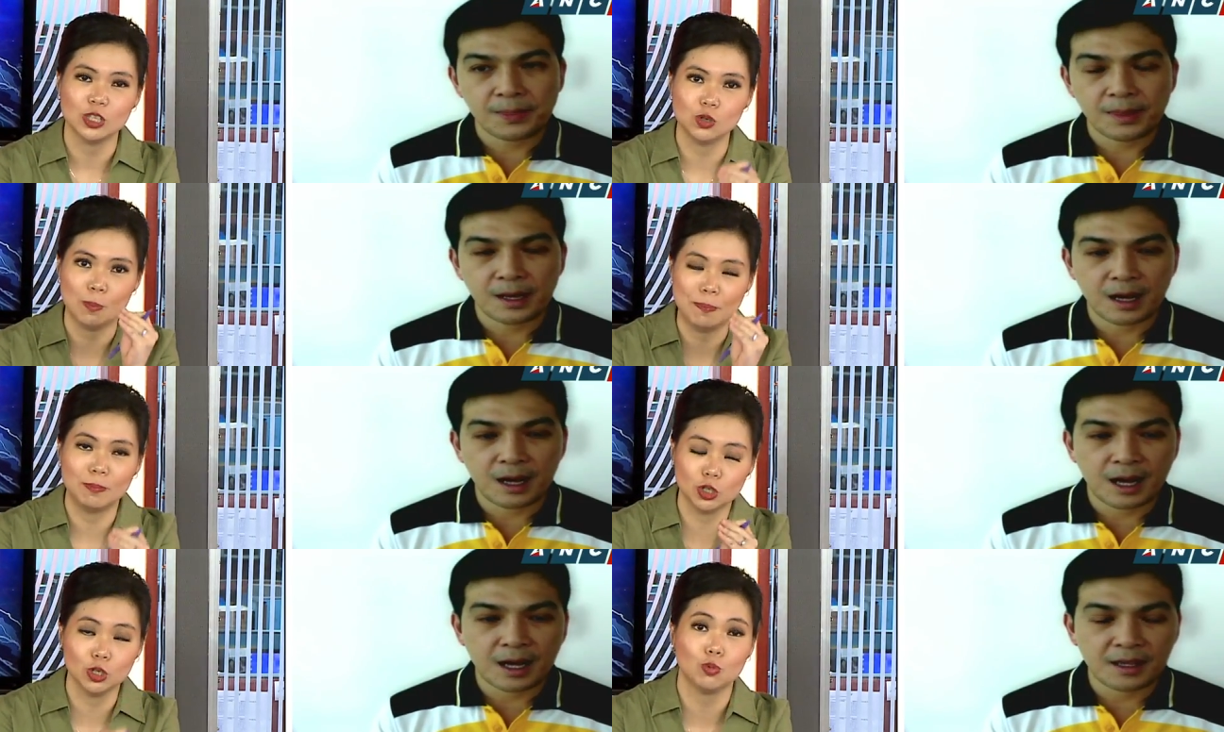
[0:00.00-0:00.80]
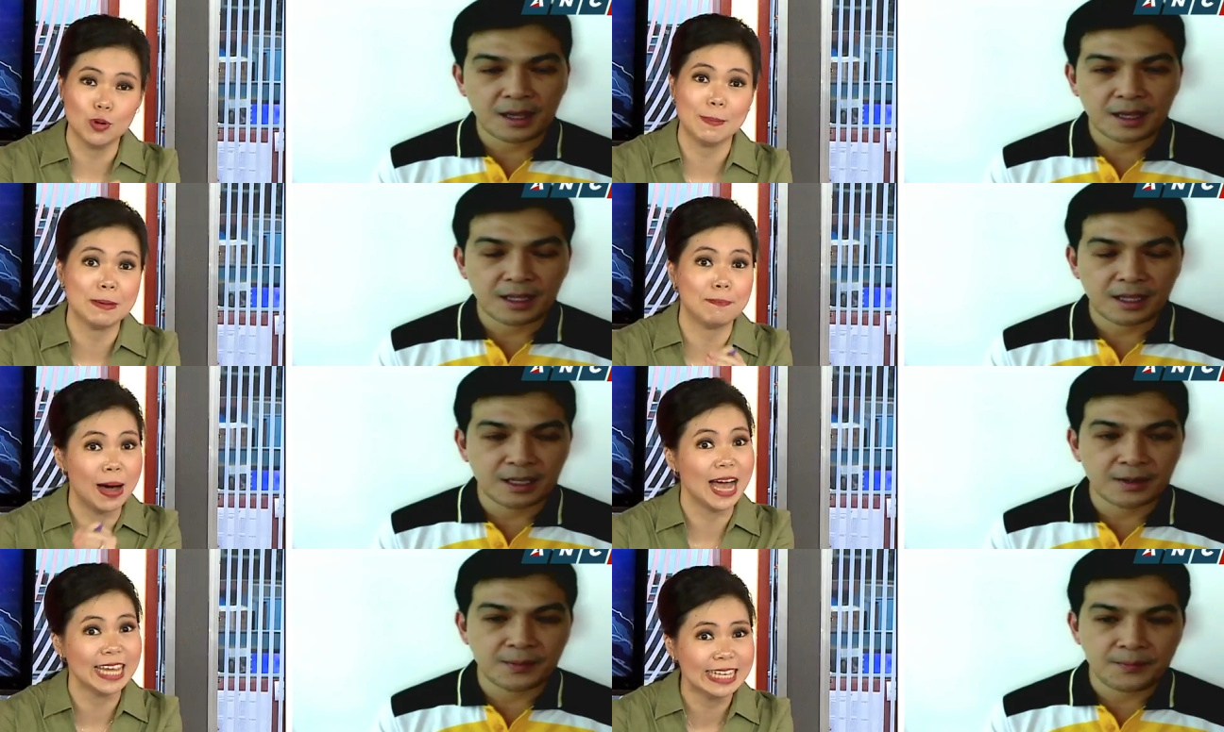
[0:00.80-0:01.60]
Speaker 1: To, should we be
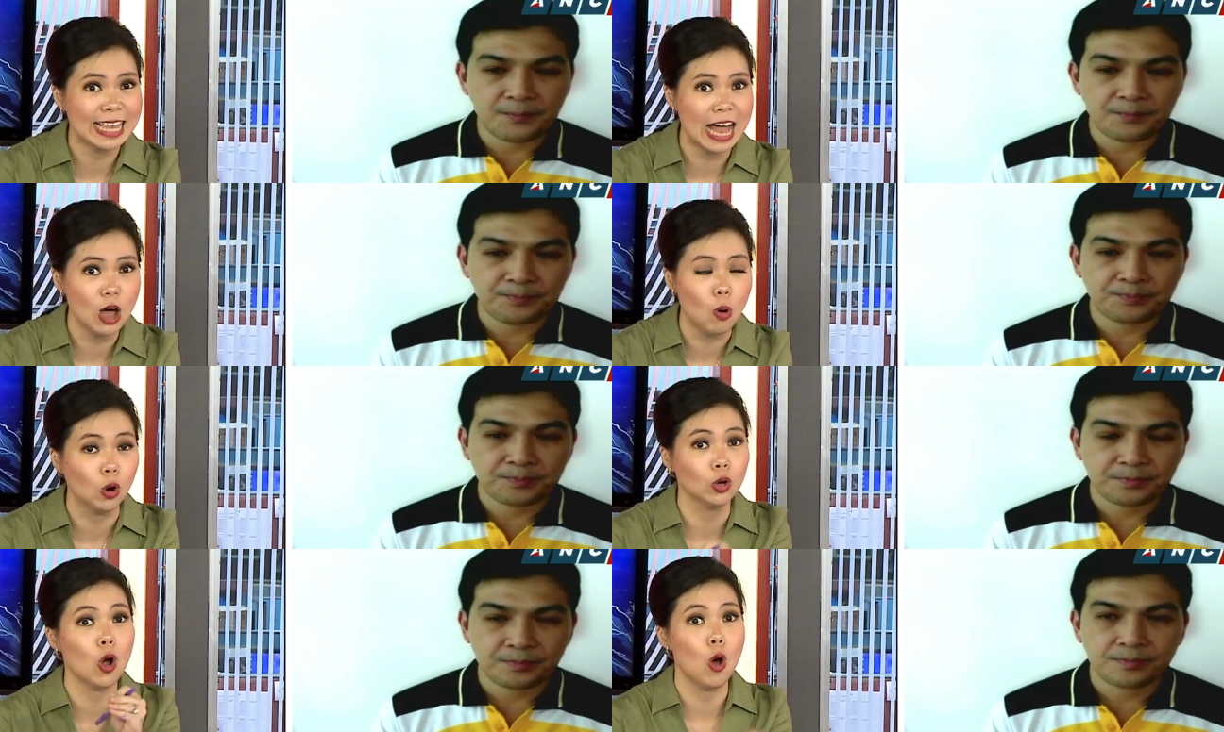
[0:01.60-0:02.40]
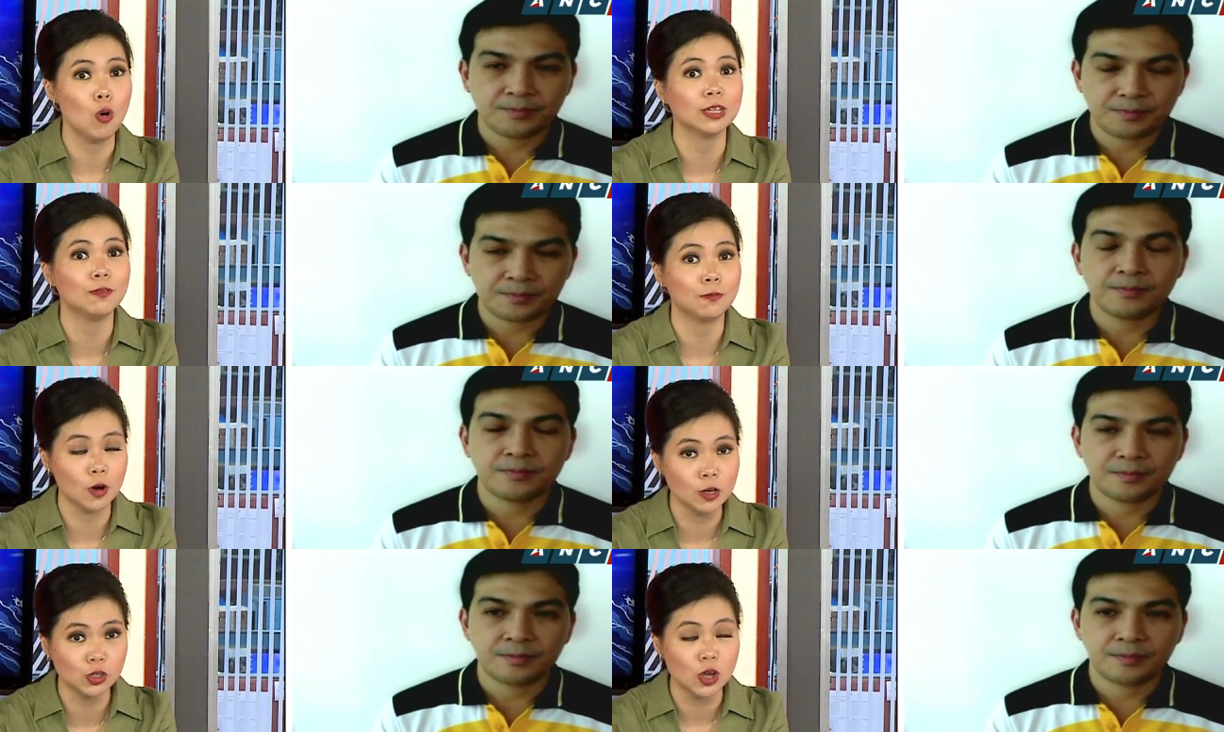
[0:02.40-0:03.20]
buying now or hold
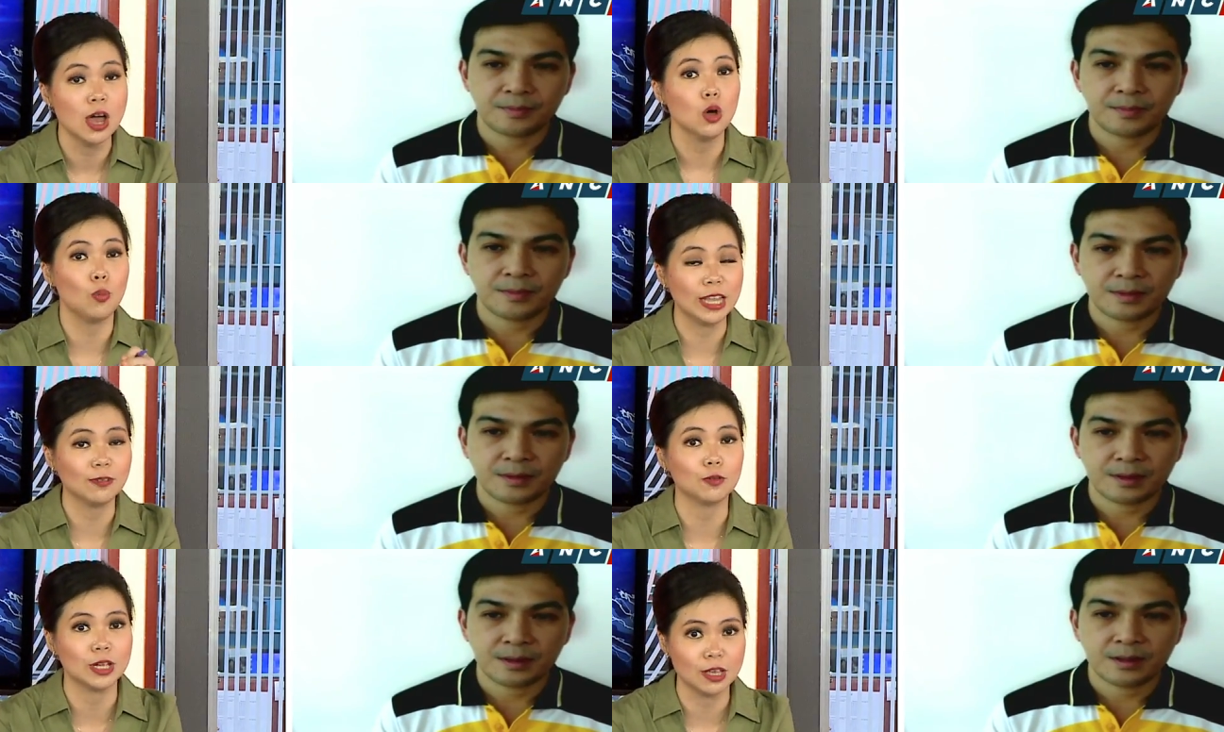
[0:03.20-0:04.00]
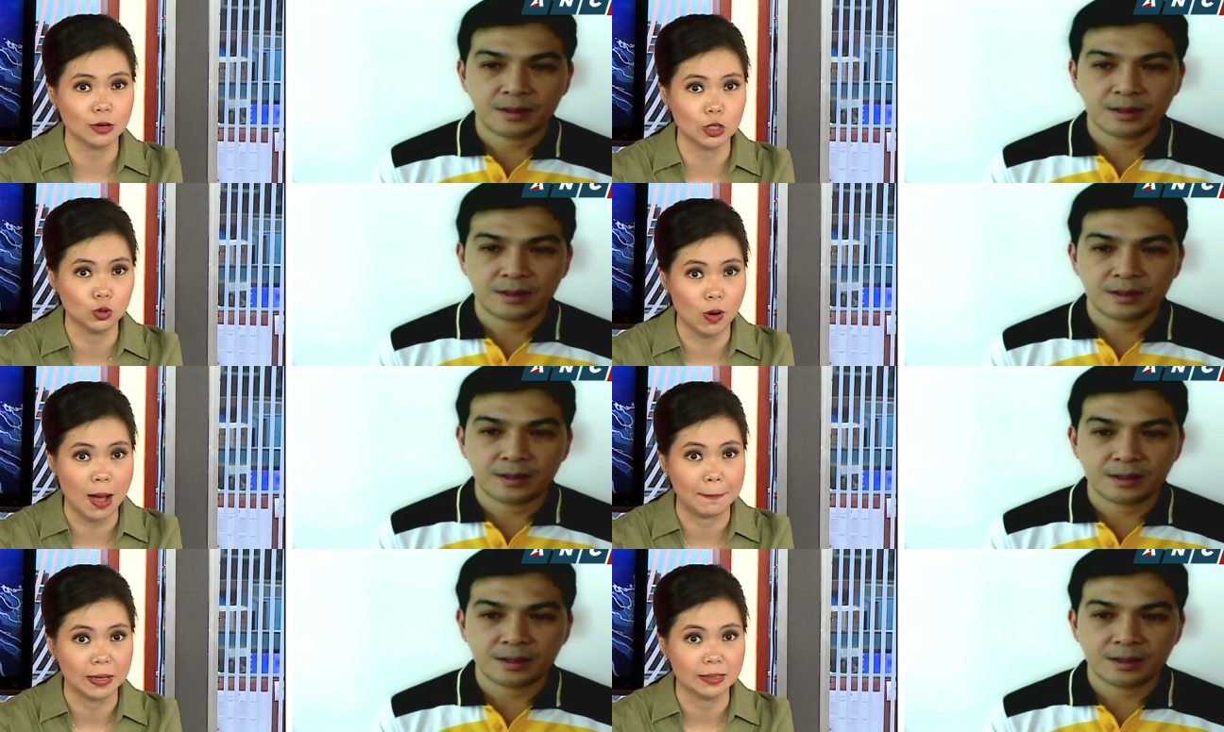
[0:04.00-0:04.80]
first, wait for another
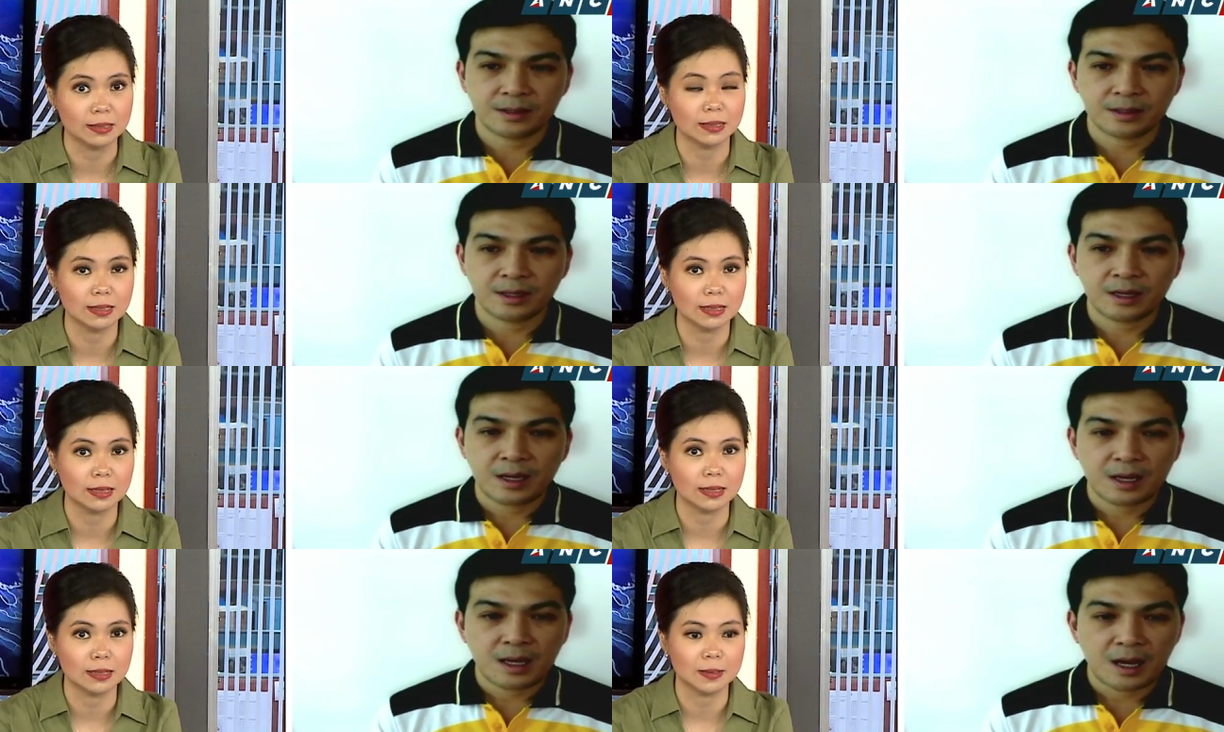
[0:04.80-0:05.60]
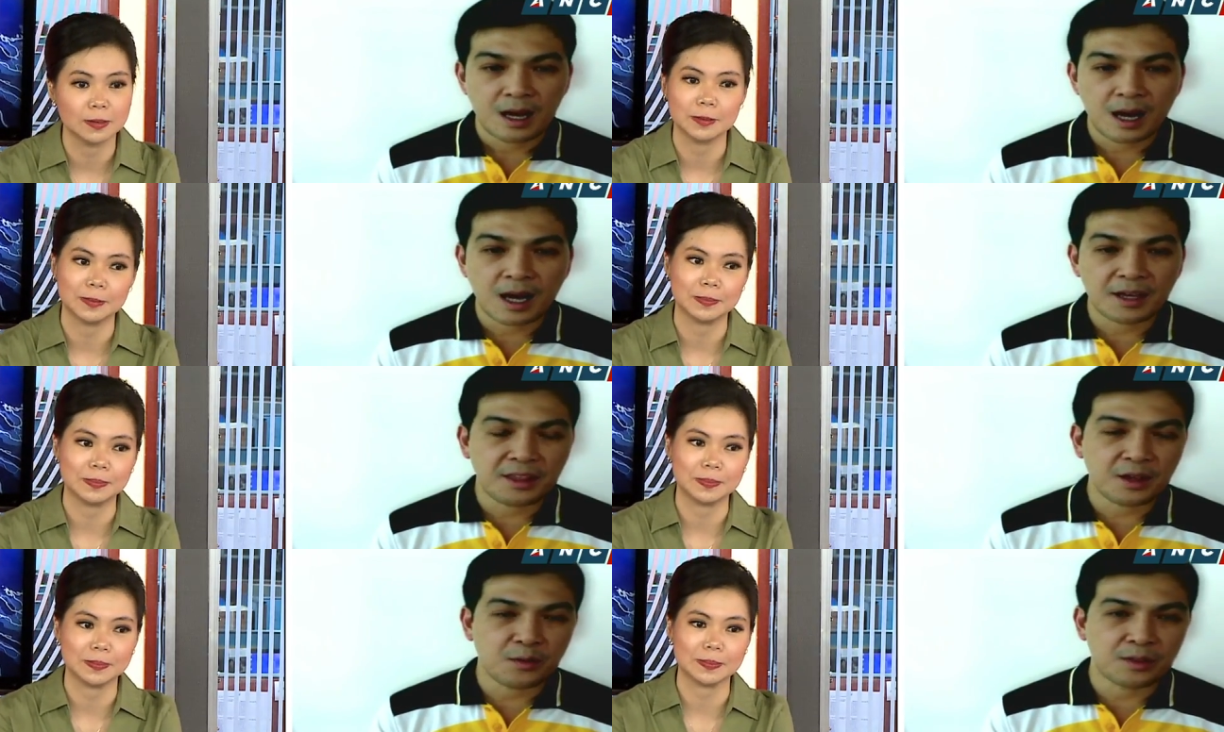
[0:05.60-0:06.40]
drop? I
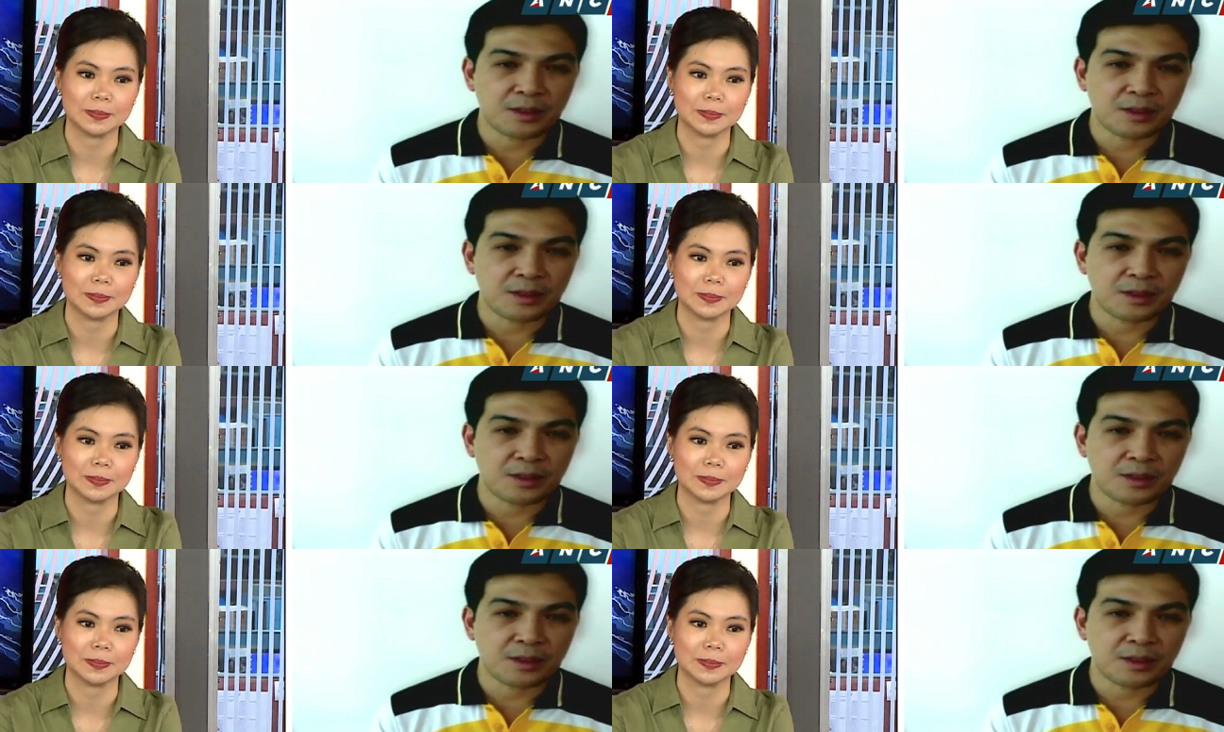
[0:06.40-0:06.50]
think